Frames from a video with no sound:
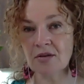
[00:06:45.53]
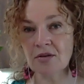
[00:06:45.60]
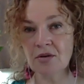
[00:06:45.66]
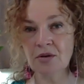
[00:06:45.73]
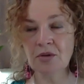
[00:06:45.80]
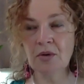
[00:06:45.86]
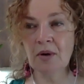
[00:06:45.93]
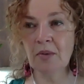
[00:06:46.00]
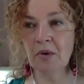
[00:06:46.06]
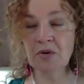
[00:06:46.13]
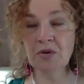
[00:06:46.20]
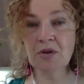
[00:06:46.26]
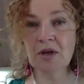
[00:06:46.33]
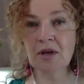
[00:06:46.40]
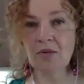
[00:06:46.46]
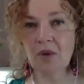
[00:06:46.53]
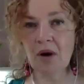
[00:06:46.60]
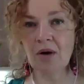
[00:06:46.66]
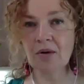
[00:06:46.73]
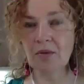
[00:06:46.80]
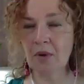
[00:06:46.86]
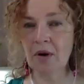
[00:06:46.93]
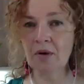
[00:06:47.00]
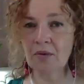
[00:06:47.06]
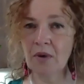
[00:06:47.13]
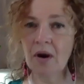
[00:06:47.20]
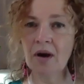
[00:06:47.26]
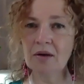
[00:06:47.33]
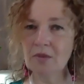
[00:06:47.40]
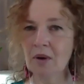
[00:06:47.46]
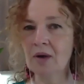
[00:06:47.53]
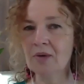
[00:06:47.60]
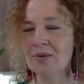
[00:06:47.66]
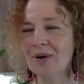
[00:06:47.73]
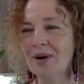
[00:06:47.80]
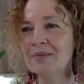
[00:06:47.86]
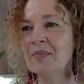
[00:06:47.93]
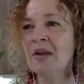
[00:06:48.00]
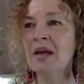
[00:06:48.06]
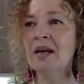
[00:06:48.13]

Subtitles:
so you are mostly wrong.